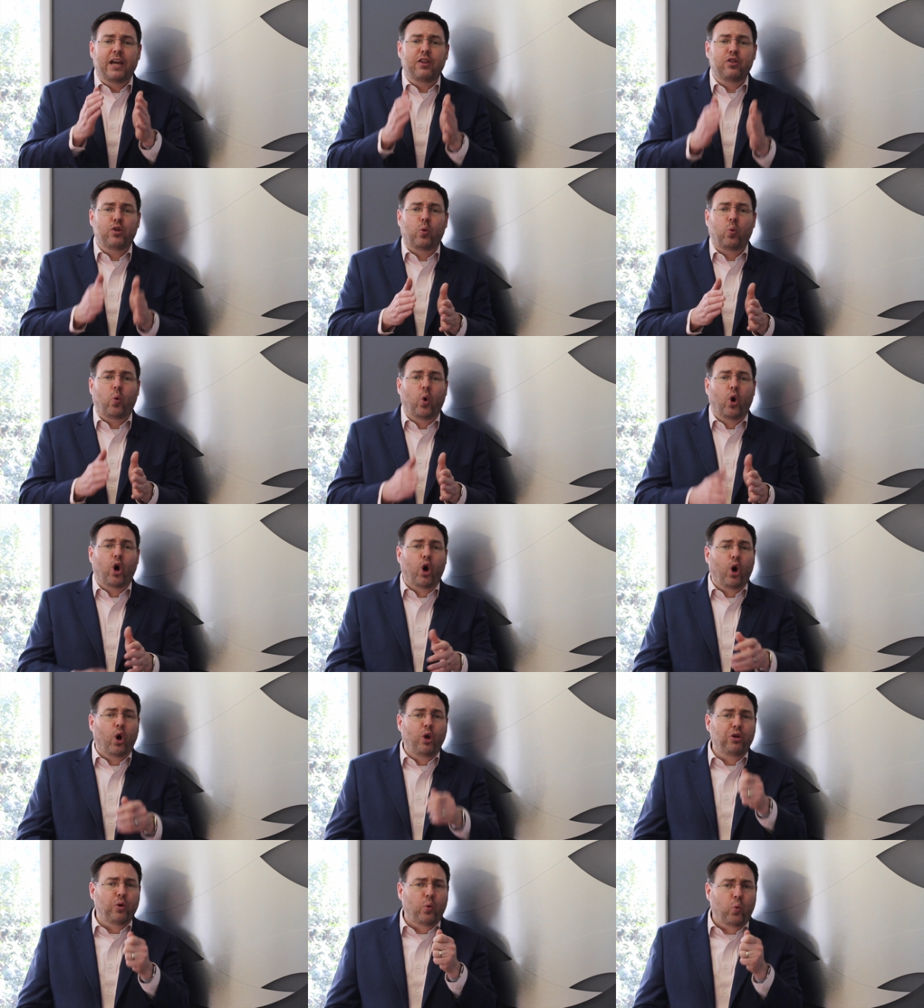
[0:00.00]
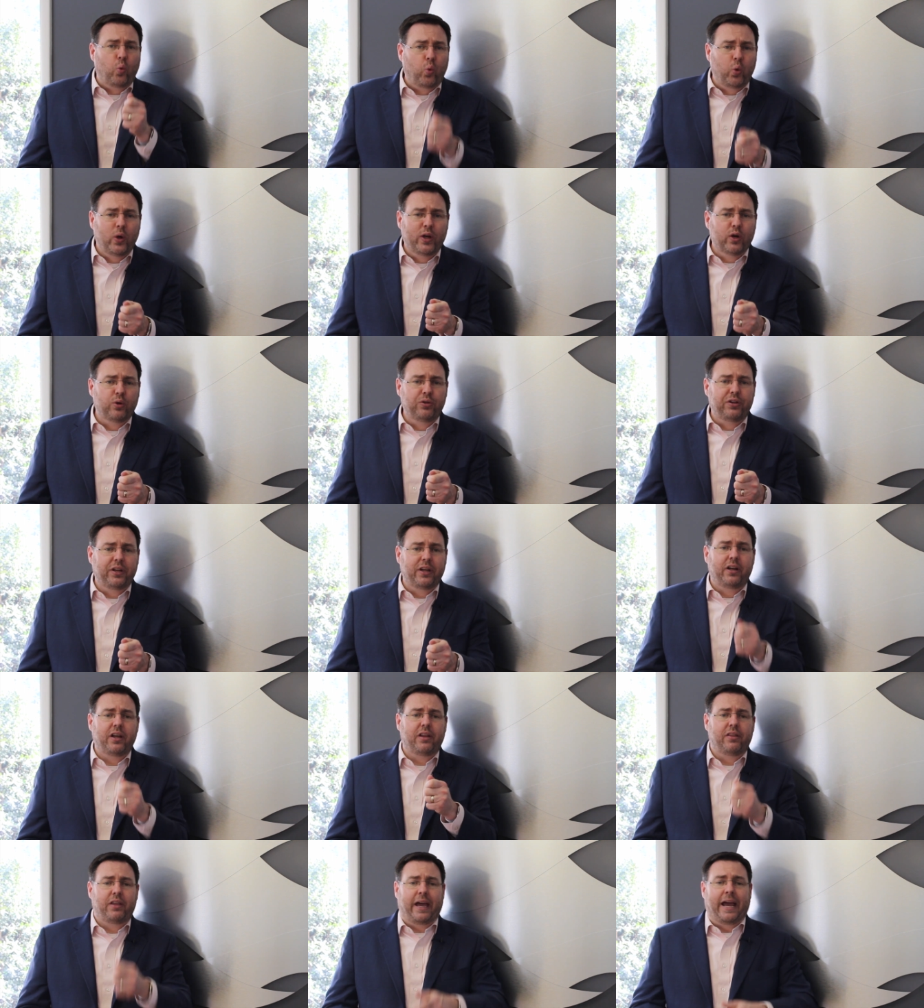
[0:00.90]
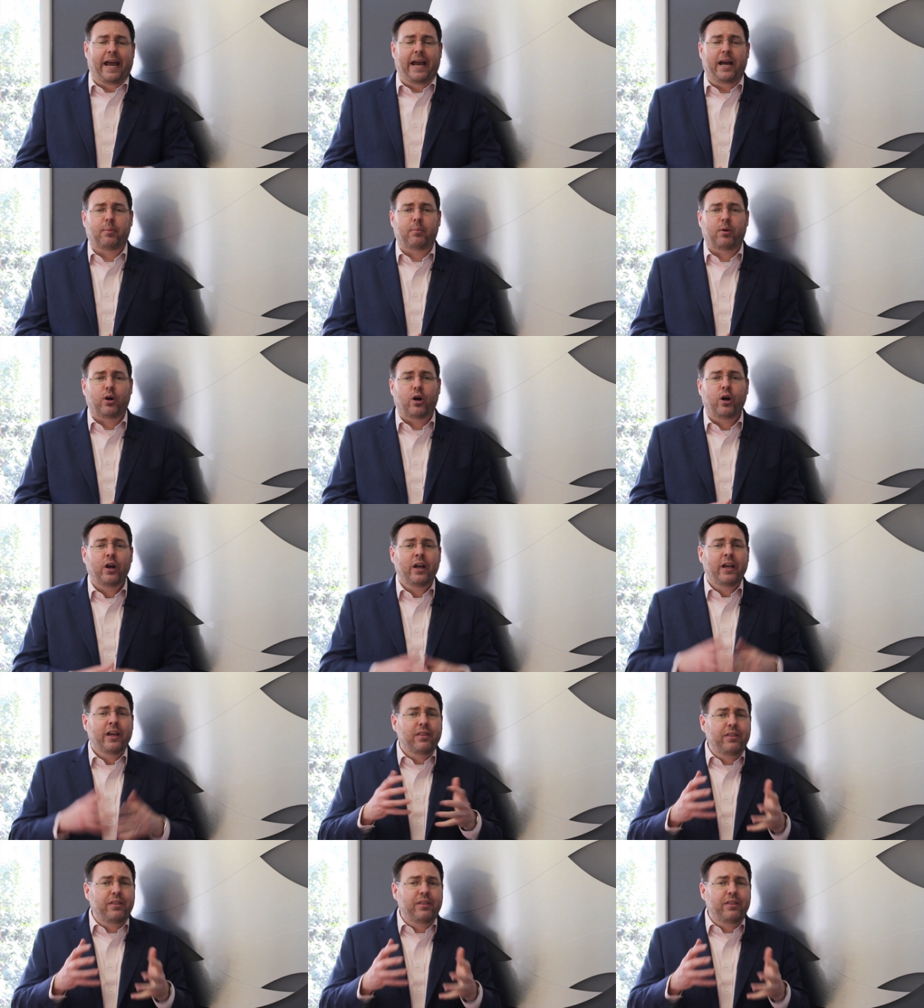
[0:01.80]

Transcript: in the world wielded the hammer.